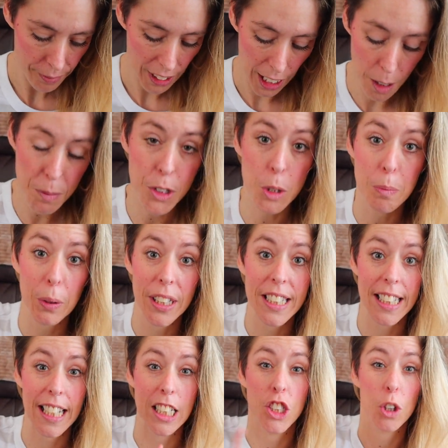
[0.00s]
I'm super
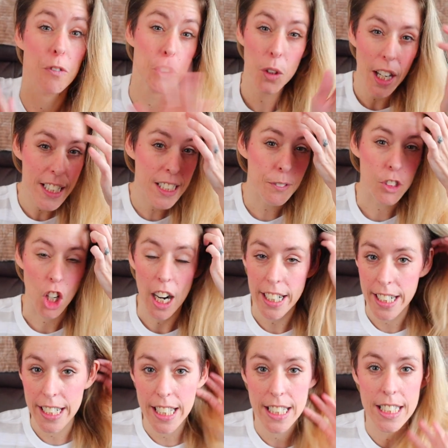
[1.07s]
excited. So if you guys have tried
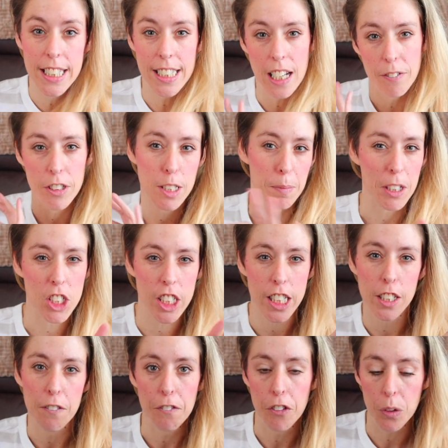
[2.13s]
any of this stuff, especially
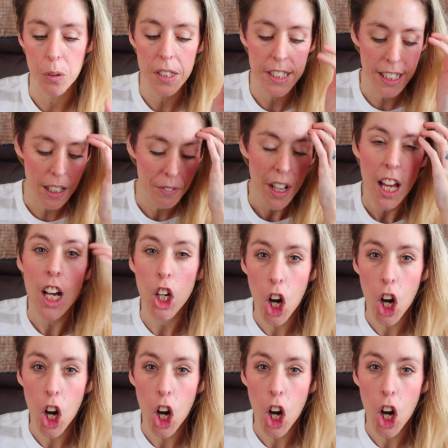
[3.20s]
the food stuff,